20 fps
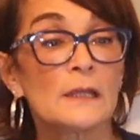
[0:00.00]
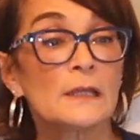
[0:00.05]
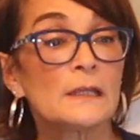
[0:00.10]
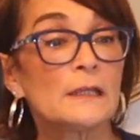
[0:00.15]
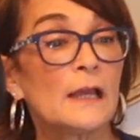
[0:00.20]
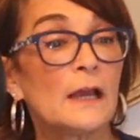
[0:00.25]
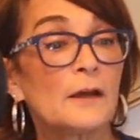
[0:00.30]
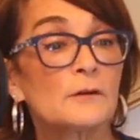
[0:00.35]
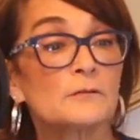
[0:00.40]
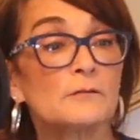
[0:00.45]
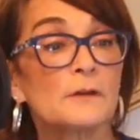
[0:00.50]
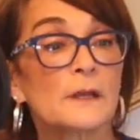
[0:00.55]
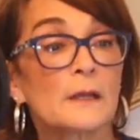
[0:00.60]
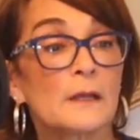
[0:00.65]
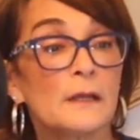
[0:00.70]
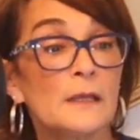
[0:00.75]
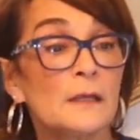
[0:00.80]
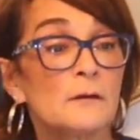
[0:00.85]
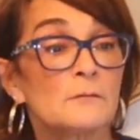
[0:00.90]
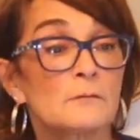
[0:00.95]
He had
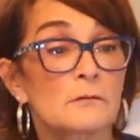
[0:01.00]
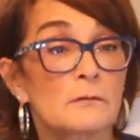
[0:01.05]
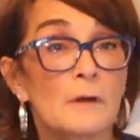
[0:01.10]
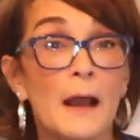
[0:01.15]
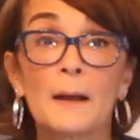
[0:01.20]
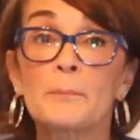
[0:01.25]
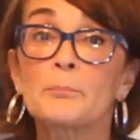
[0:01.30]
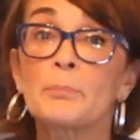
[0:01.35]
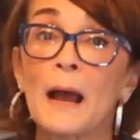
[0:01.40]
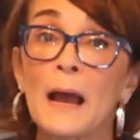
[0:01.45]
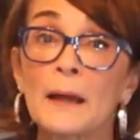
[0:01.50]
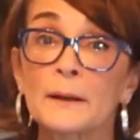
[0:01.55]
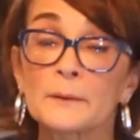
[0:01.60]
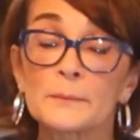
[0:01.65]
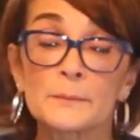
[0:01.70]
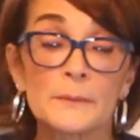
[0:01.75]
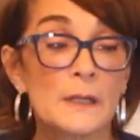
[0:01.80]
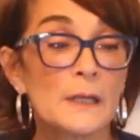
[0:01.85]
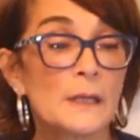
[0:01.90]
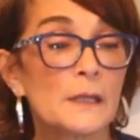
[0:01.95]
hit rock
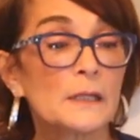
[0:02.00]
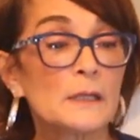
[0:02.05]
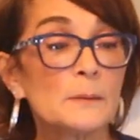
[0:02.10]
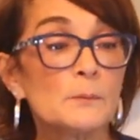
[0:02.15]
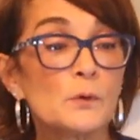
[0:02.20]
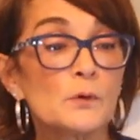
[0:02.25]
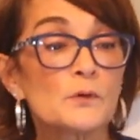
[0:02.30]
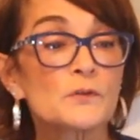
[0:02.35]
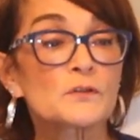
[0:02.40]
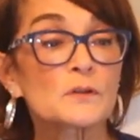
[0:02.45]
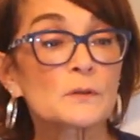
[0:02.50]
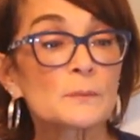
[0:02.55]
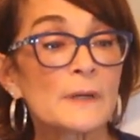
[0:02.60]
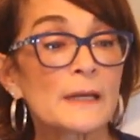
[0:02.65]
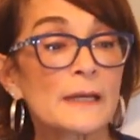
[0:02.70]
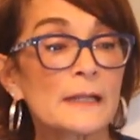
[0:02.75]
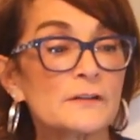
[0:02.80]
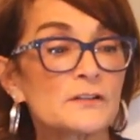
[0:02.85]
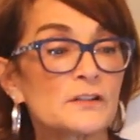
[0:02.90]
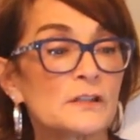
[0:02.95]
bottom. He moves to
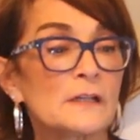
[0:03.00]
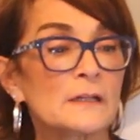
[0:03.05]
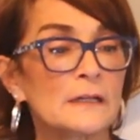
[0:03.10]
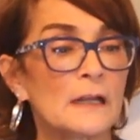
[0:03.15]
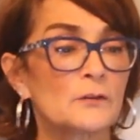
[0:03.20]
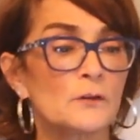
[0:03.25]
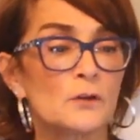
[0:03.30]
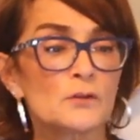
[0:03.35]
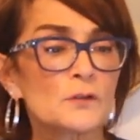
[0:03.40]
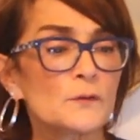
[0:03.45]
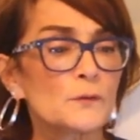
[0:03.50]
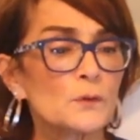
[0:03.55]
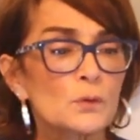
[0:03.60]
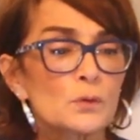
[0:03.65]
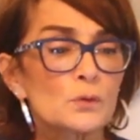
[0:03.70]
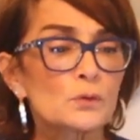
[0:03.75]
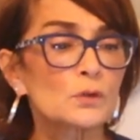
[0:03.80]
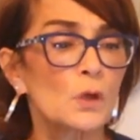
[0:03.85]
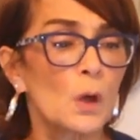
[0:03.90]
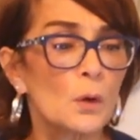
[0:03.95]
Medellin. Now, those of you
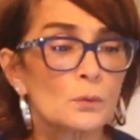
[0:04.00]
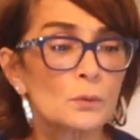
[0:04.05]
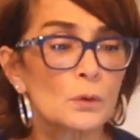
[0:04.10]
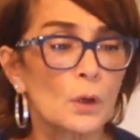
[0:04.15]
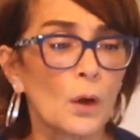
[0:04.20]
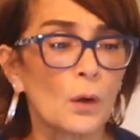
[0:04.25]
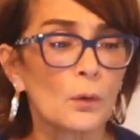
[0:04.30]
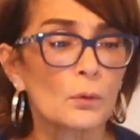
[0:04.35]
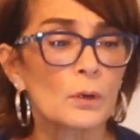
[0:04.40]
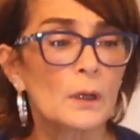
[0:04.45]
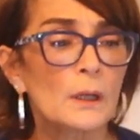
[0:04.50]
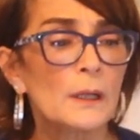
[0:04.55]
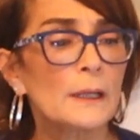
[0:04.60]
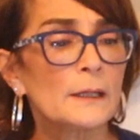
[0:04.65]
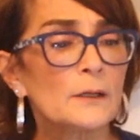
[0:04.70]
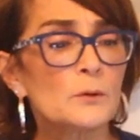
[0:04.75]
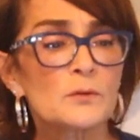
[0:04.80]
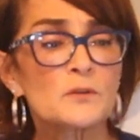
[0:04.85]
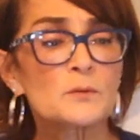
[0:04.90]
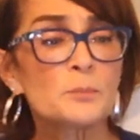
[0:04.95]
who don't know,
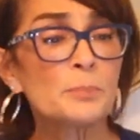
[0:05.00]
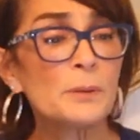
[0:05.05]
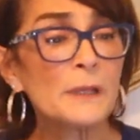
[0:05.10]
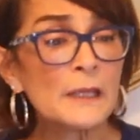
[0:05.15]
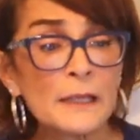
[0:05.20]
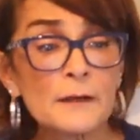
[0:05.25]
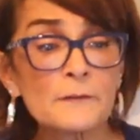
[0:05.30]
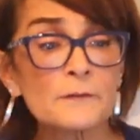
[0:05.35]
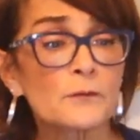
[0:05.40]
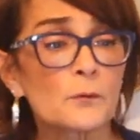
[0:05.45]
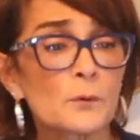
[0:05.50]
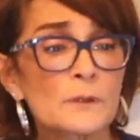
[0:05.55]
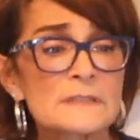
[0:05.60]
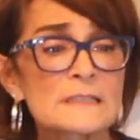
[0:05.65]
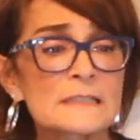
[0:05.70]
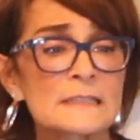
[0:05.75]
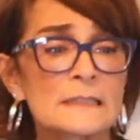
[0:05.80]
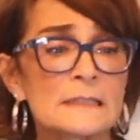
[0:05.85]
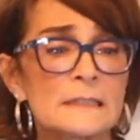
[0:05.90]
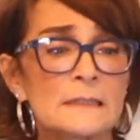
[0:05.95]
he was big at
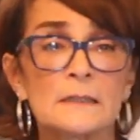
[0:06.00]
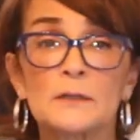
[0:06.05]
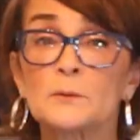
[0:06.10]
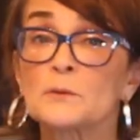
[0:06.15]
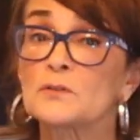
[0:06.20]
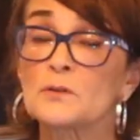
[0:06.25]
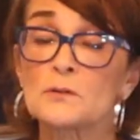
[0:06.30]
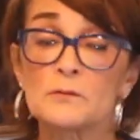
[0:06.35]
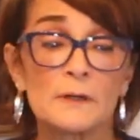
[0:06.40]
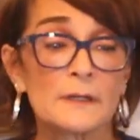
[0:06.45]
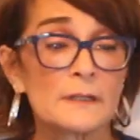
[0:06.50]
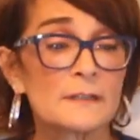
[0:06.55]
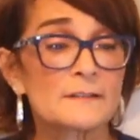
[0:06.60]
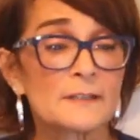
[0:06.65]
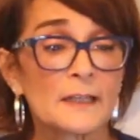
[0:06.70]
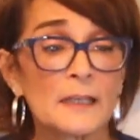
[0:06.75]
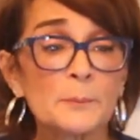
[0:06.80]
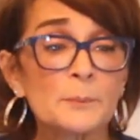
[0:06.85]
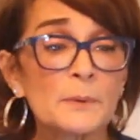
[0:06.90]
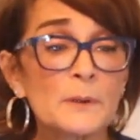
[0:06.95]
14. He was already
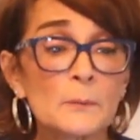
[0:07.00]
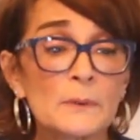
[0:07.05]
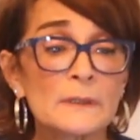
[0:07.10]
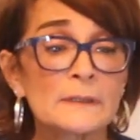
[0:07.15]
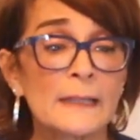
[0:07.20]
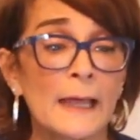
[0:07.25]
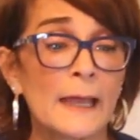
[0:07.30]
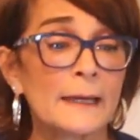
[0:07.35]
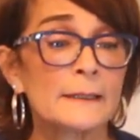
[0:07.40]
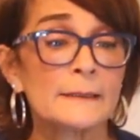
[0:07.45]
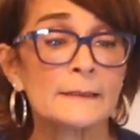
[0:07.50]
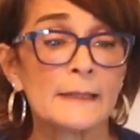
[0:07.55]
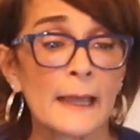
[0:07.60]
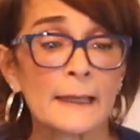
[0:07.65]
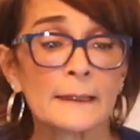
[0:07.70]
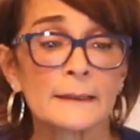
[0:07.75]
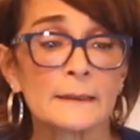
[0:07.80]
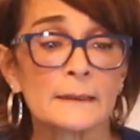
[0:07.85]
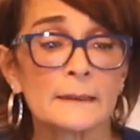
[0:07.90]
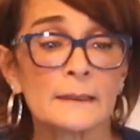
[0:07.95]
taping with Daddy
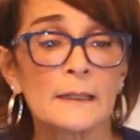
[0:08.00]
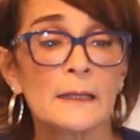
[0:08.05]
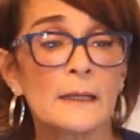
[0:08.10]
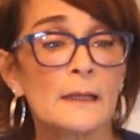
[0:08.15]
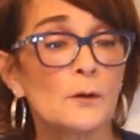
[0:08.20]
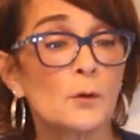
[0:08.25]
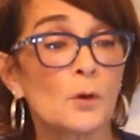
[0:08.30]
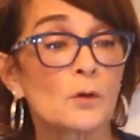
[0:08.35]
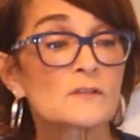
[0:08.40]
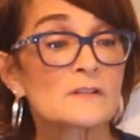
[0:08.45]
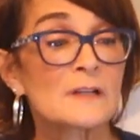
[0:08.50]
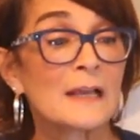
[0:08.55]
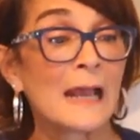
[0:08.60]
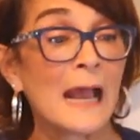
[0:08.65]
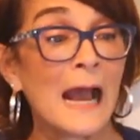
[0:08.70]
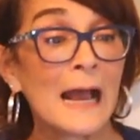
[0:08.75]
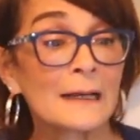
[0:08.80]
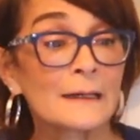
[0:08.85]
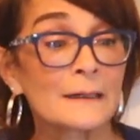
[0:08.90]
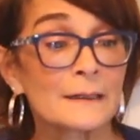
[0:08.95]
Yankee, Los
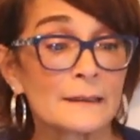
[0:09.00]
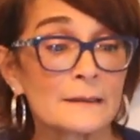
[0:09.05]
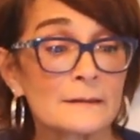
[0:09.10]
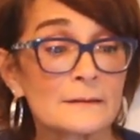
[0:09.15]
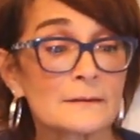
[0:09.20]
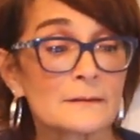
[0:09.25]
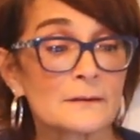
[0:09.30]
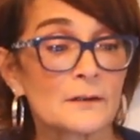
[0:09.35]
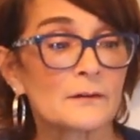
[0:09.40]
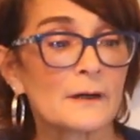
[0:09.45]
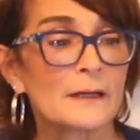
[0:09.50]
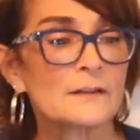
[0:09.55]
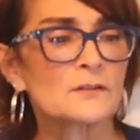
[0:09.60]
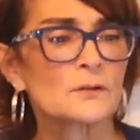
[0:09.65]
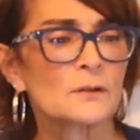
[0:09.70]
Gangris. All right?